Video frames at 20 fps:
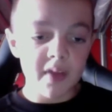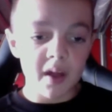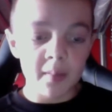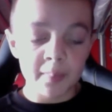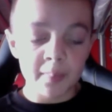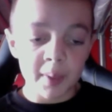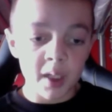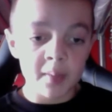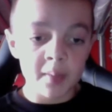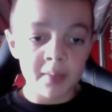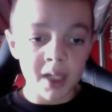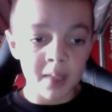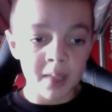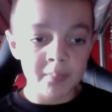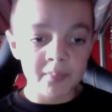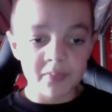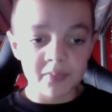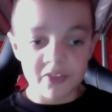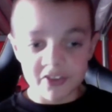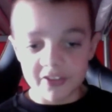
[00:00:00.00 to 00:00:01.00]

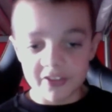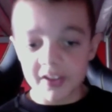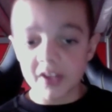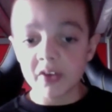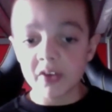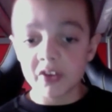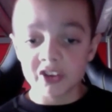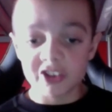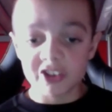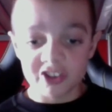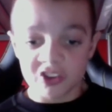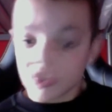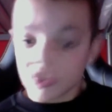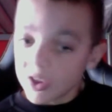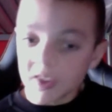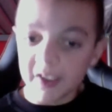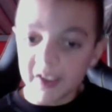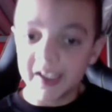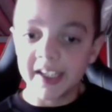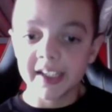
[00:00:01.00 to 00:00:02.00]
Birmingham still
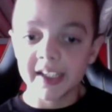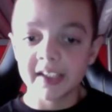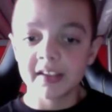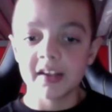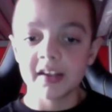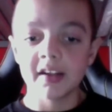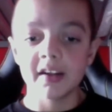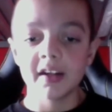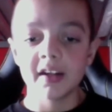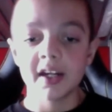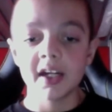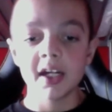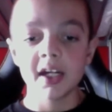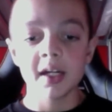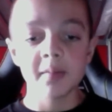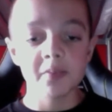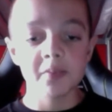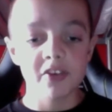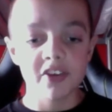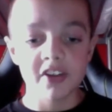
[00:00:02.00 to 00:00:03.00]
struggling
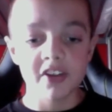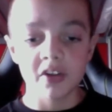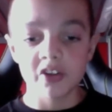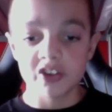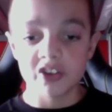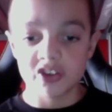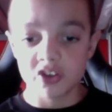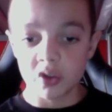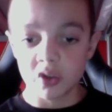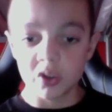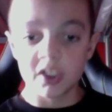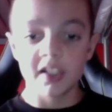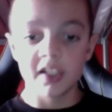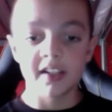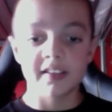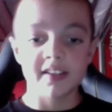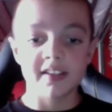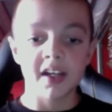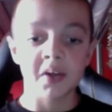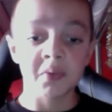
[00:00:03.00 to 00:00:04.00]
down
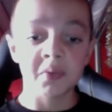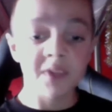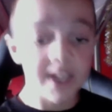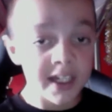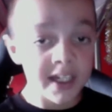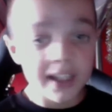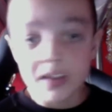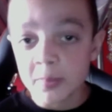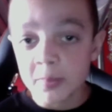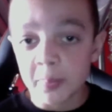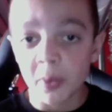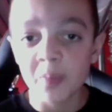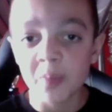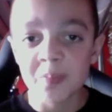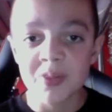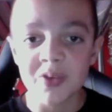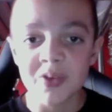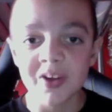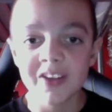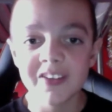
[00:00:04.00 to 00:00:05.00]
there in the
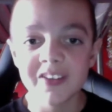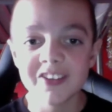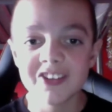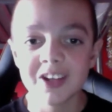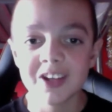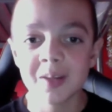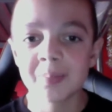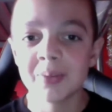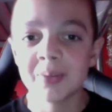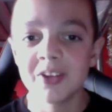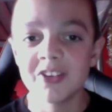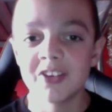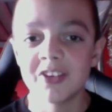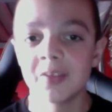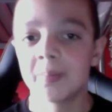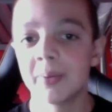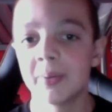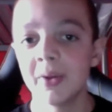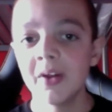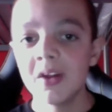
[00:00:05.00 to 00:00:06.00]
bottom three of the
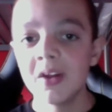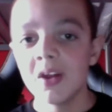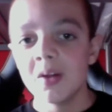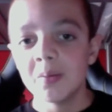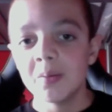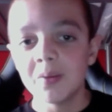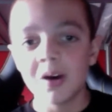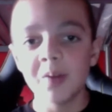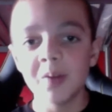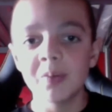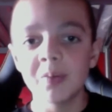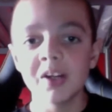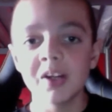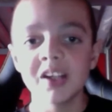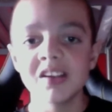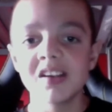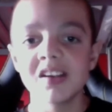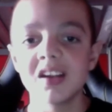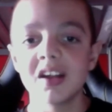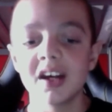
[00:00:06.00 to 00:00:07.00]
Championship, while
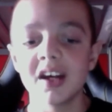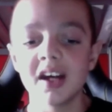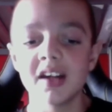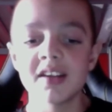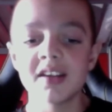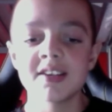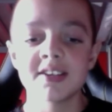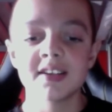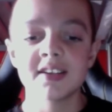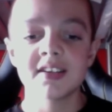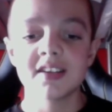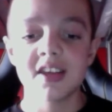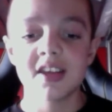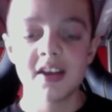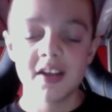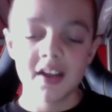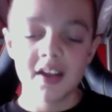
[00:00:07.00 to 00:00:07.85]
we sit